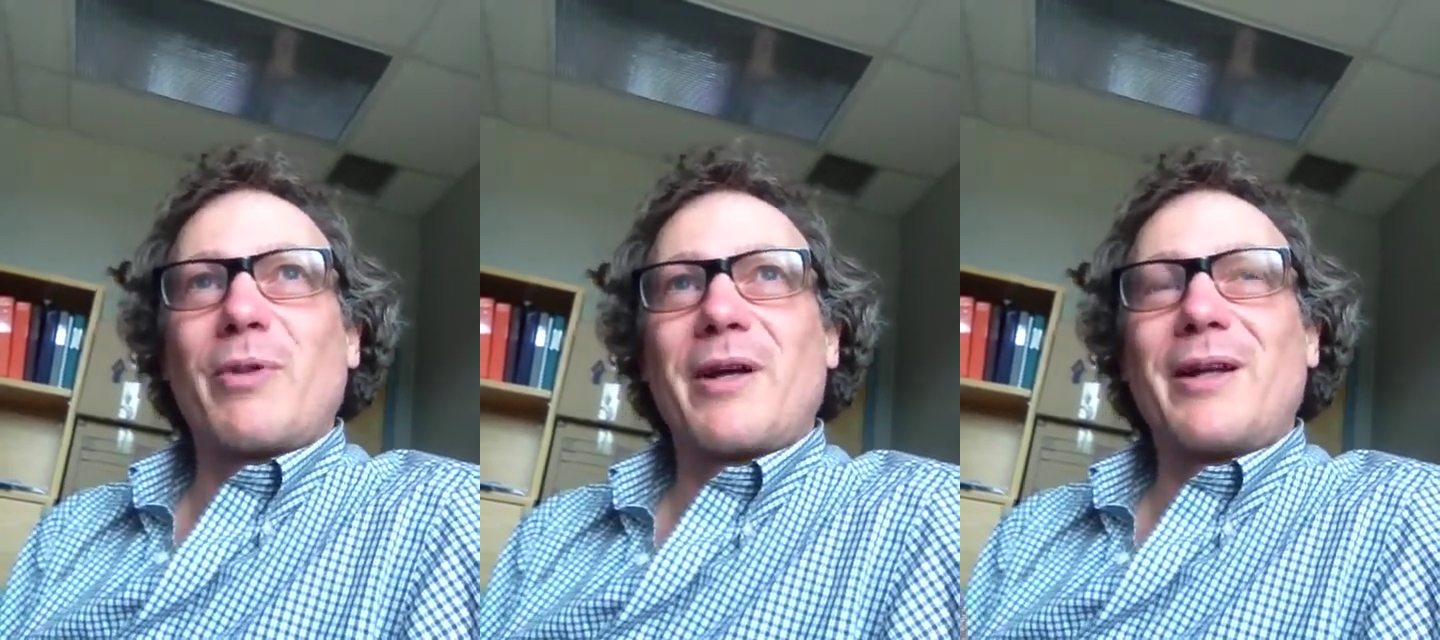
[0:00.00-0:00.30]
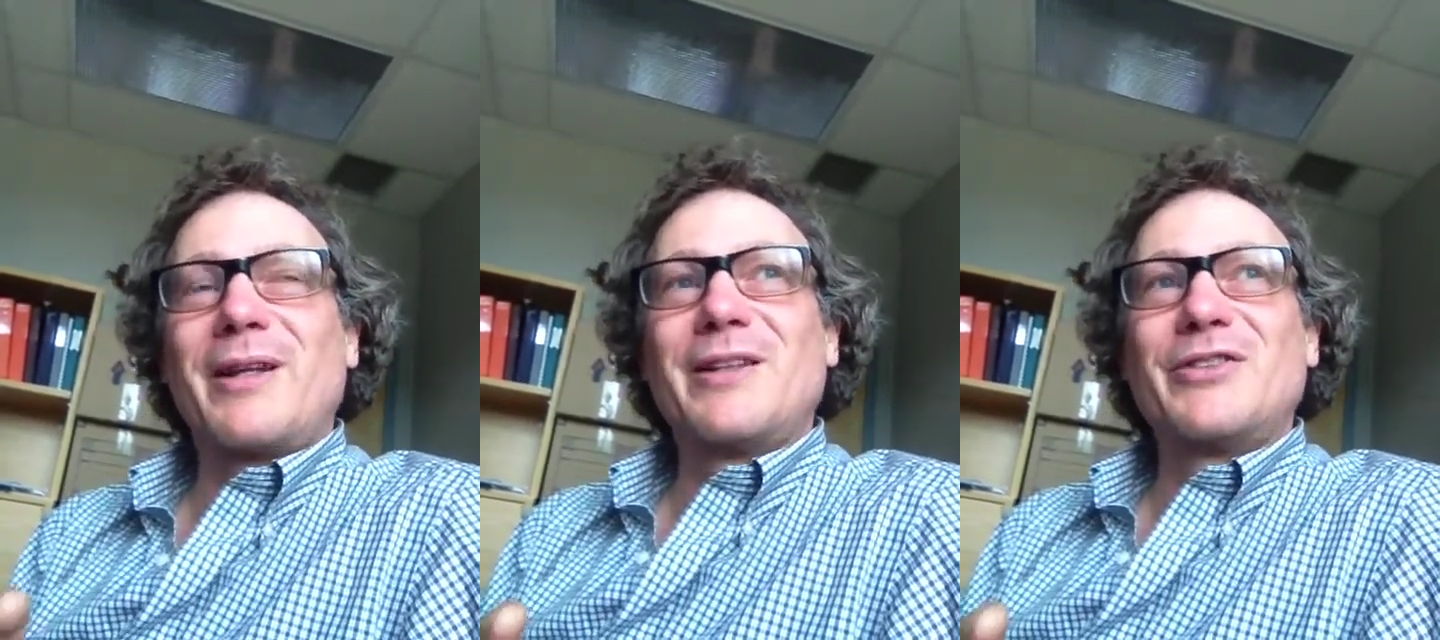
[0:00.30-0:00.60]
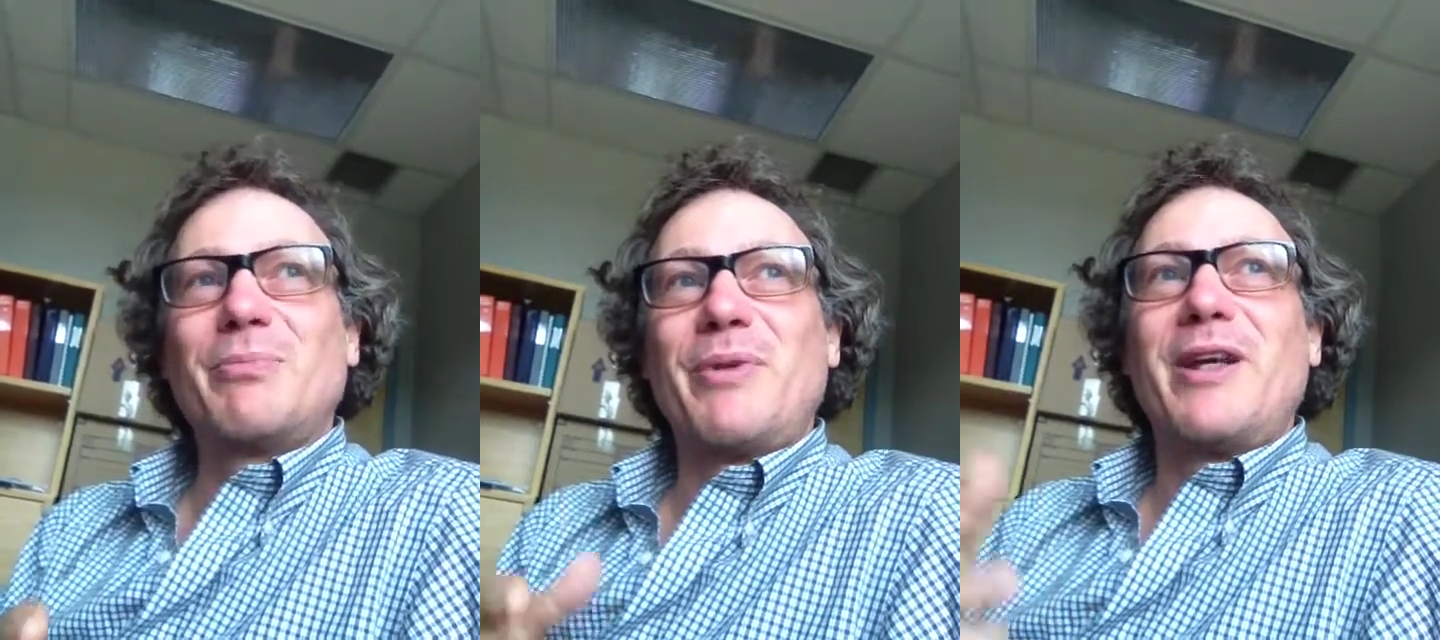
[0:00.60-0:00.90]
play
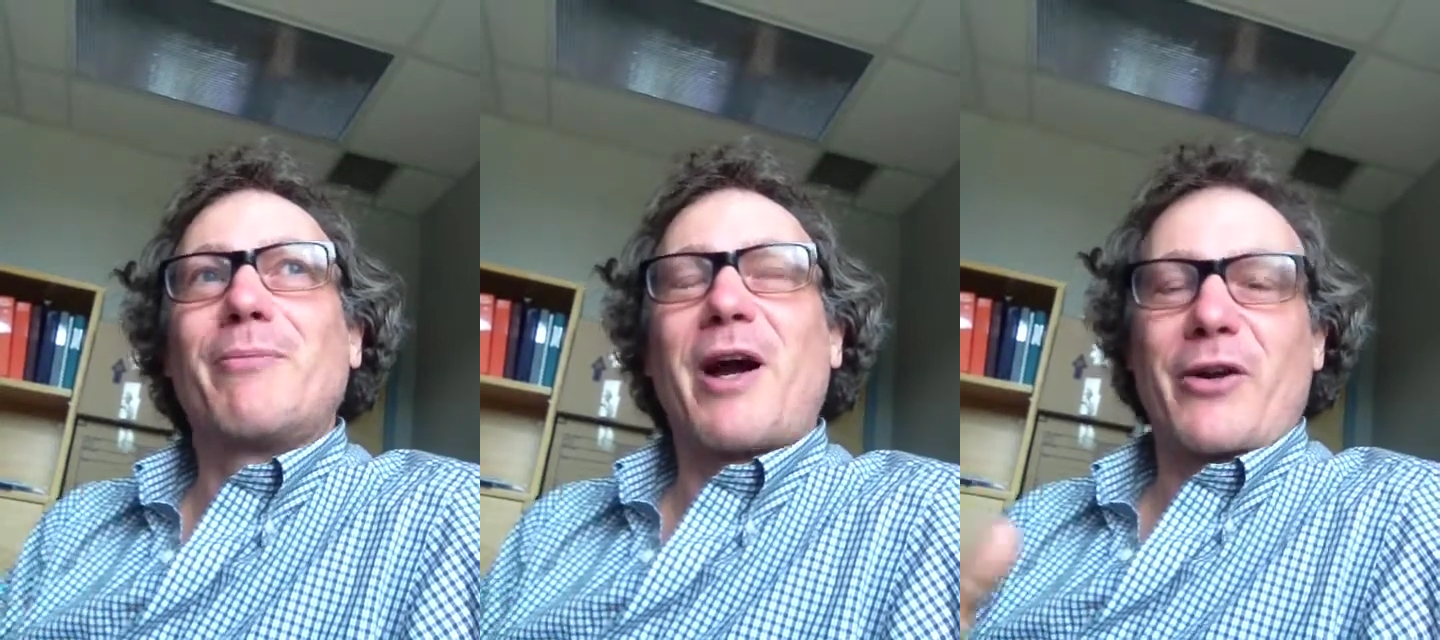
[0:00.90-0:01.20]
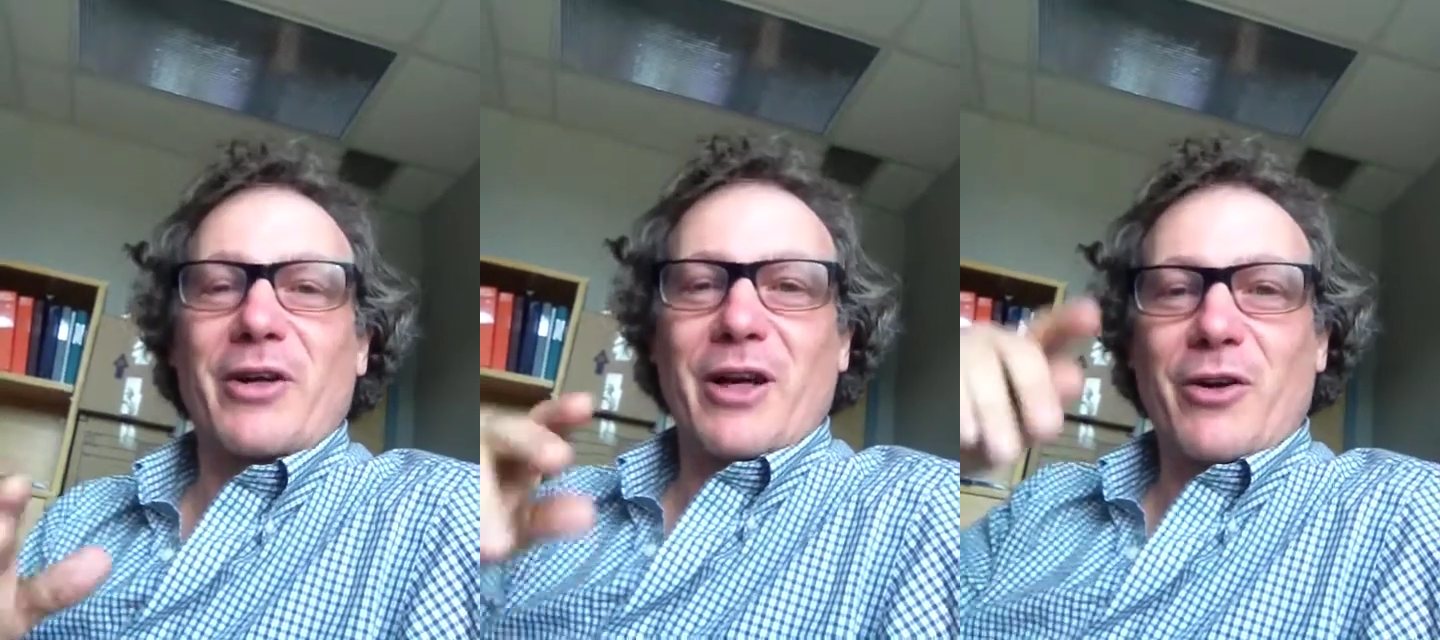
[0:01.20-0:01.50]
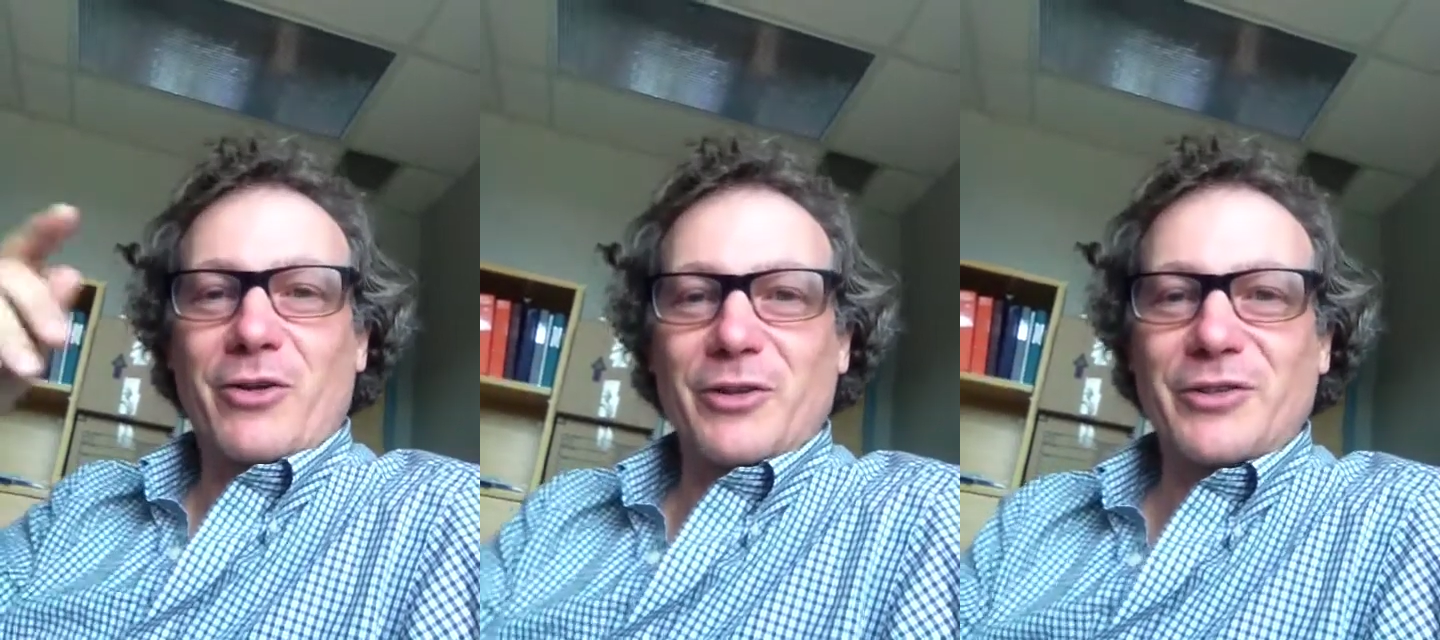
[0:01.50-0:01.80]
is being minor
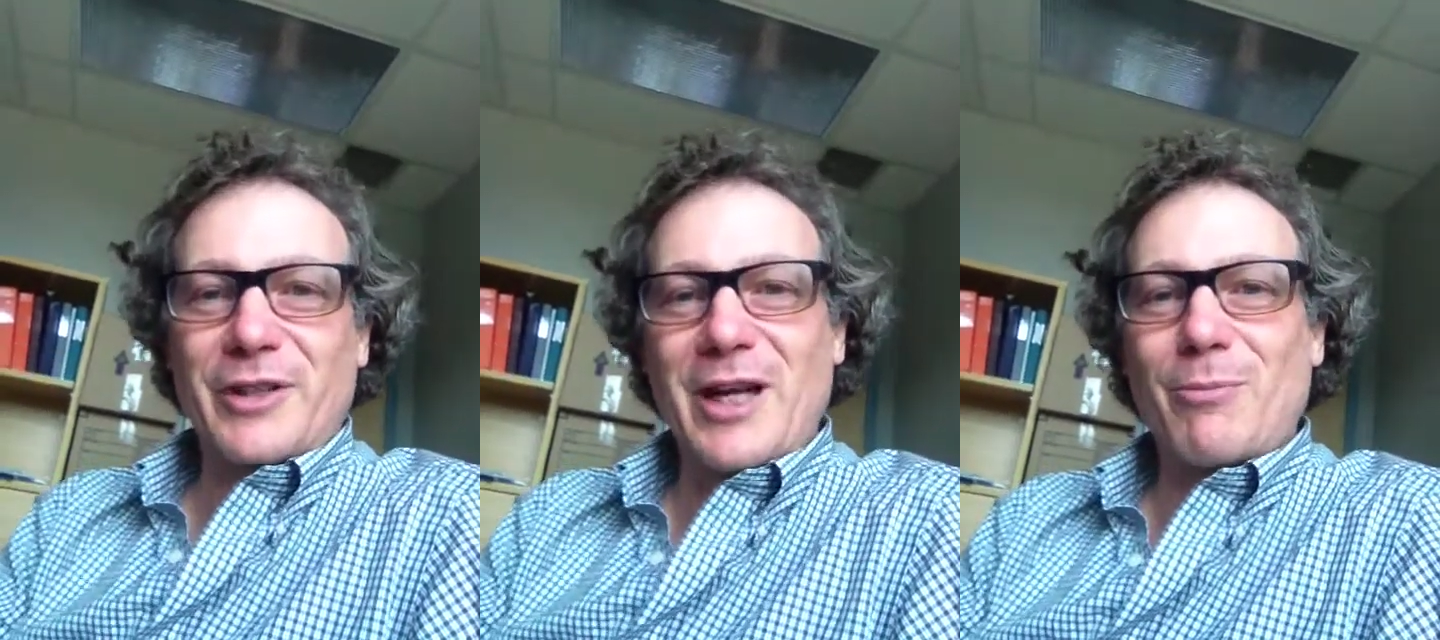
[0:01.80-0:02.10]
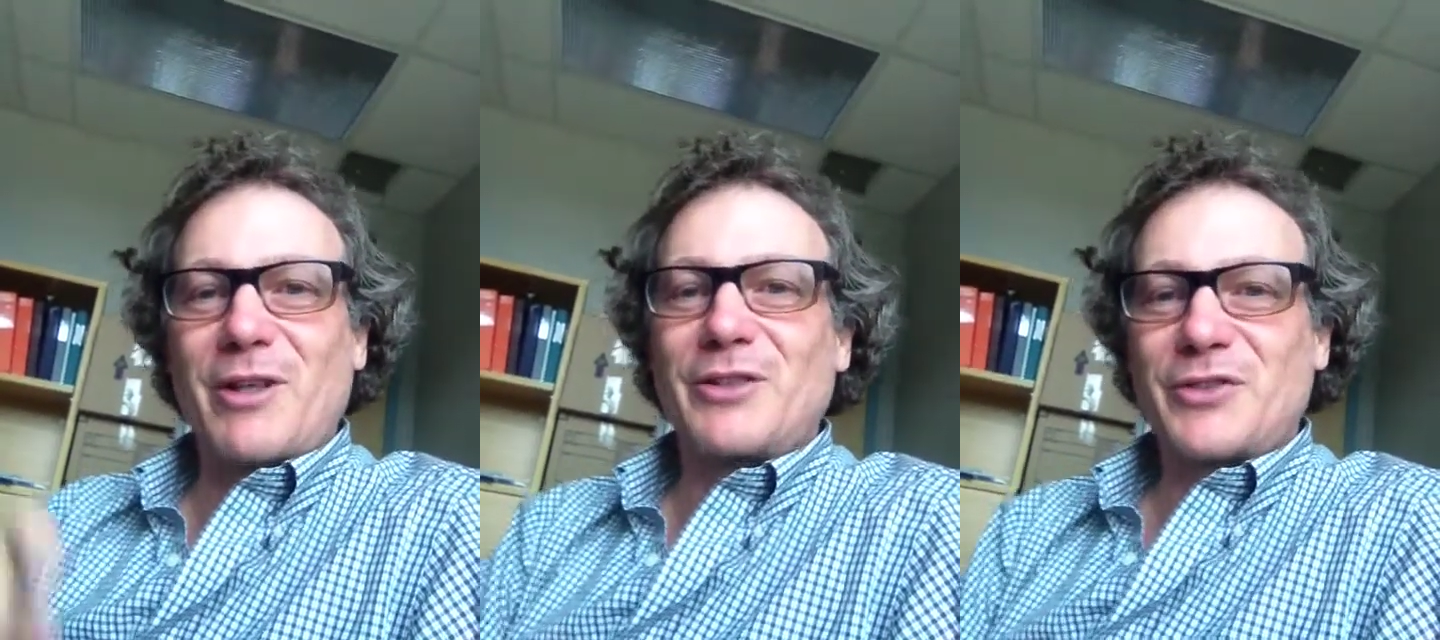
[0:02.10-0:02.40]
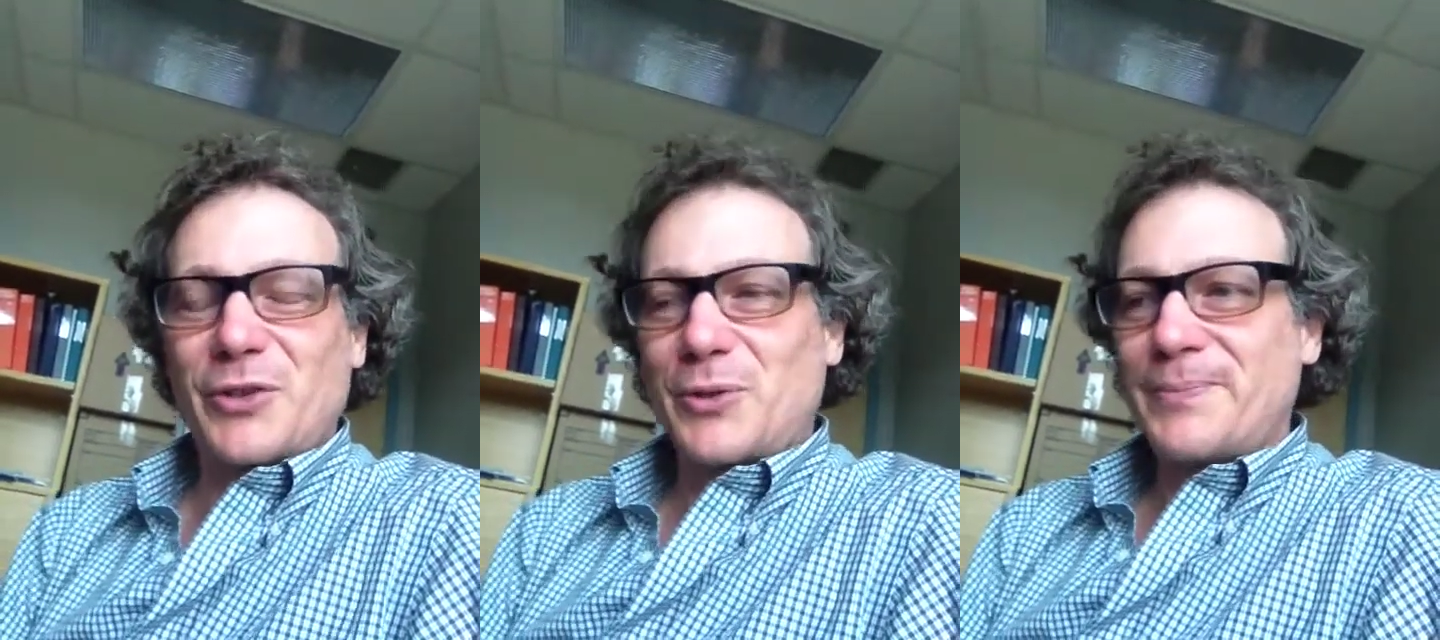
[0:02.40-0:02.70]
characters in Hamlet.
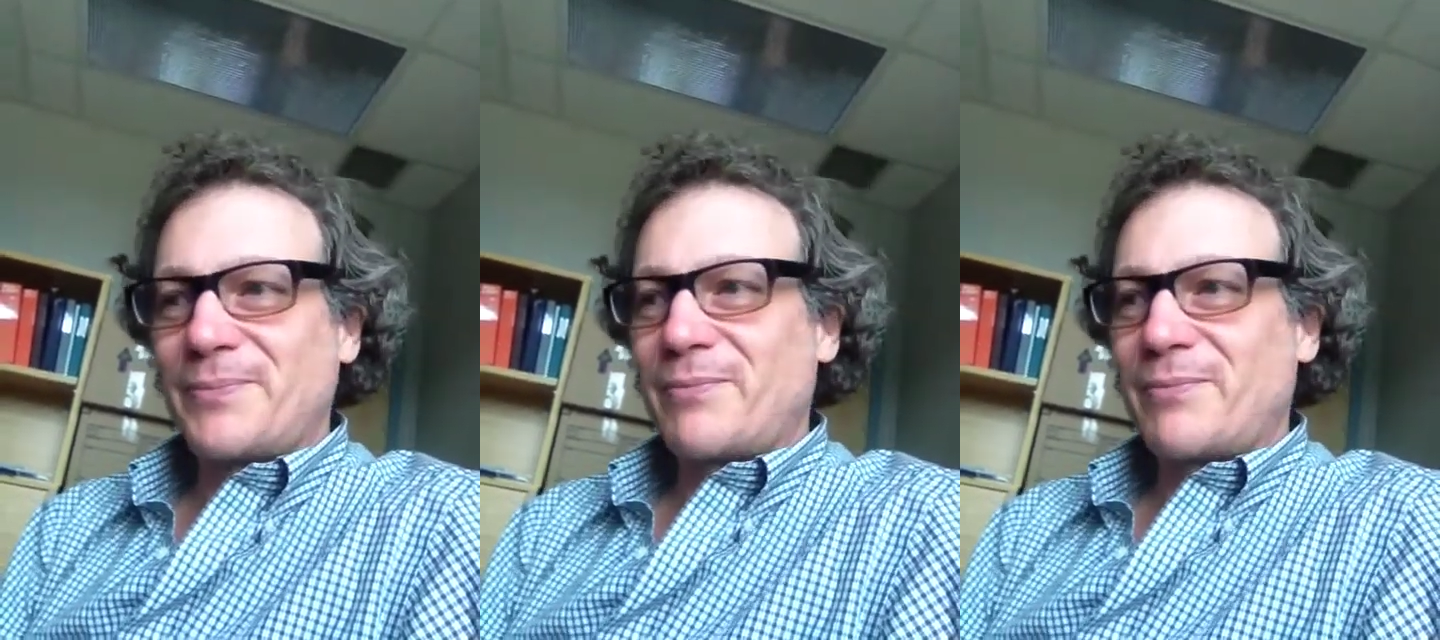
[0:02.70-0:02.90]
So,